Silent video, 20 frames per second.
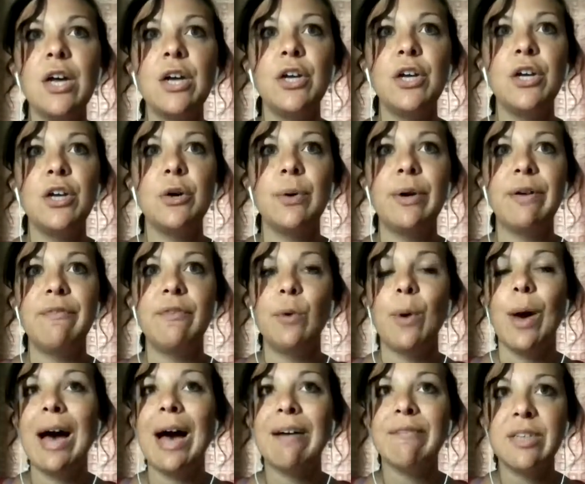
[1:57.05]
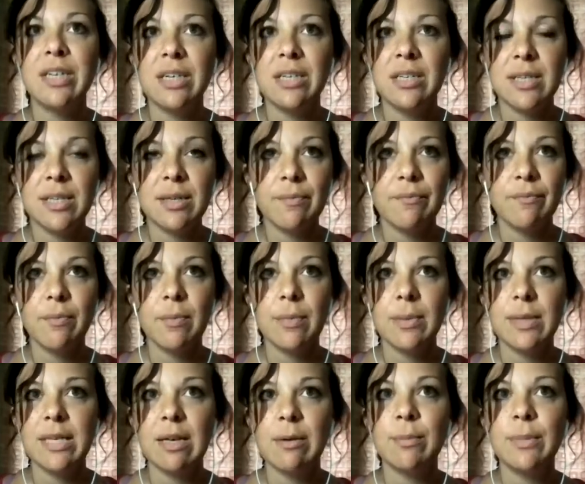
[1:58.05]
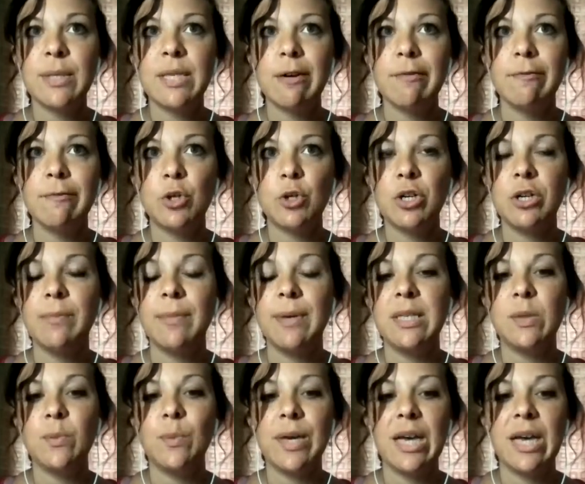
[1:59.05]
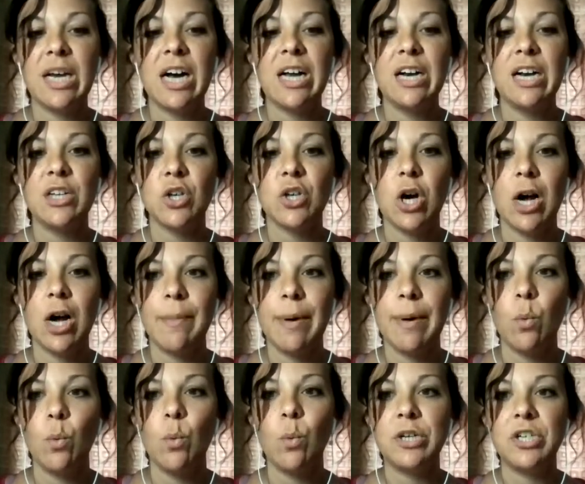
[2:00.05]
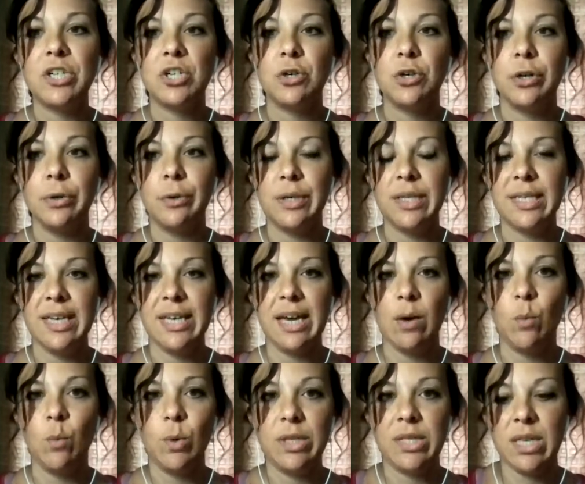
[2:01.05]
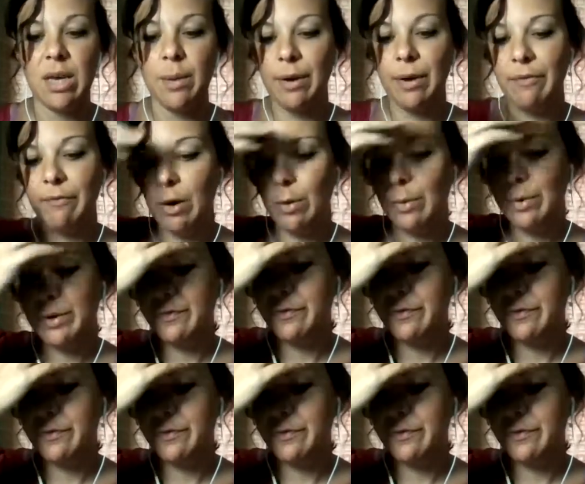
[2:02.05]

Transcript: if you have done some self treatments, we can kind of talk about what you're noticing and what's coming forward